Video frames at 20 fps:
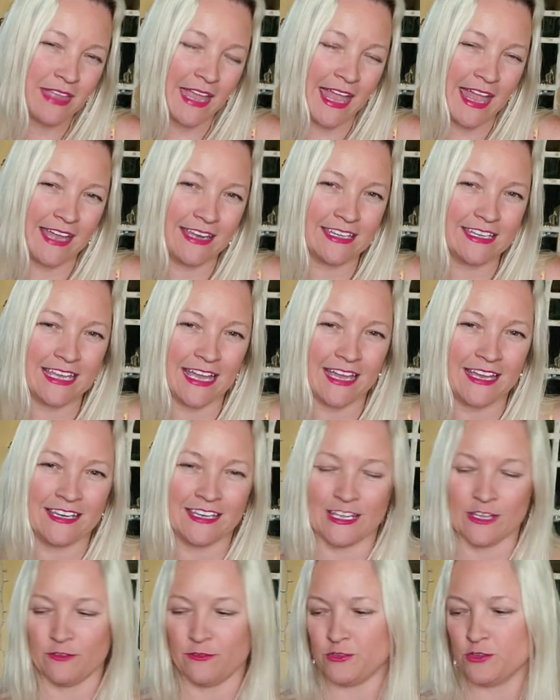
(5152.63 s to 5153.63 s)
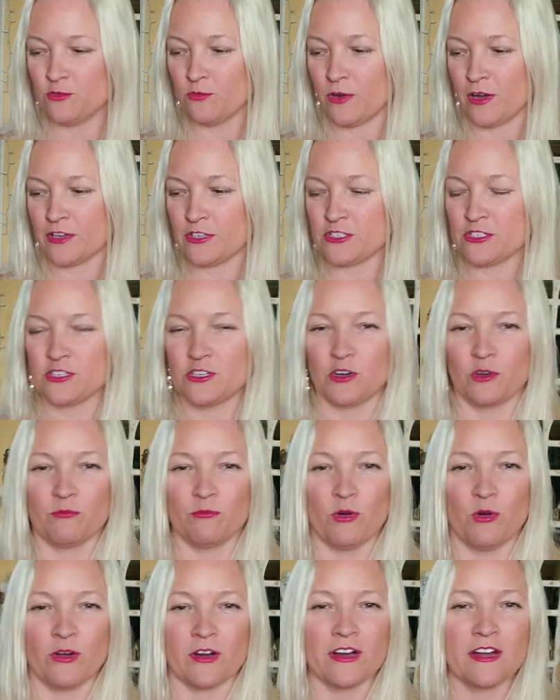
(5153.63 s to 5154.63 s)
And again, if you want to know
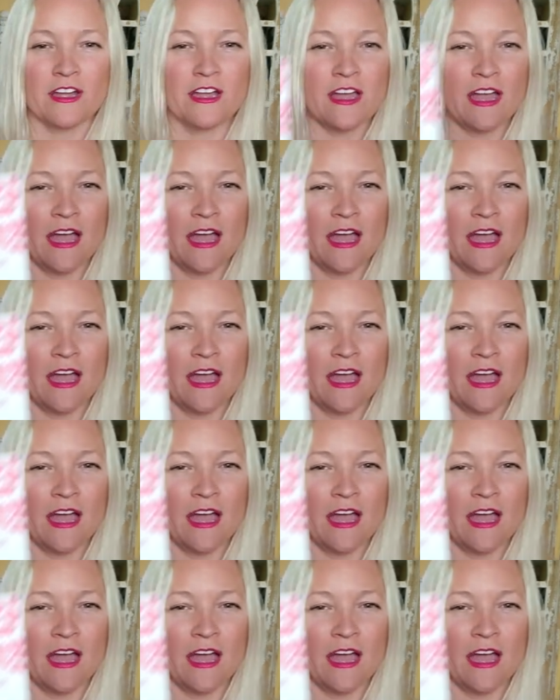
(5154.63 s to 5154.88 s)
more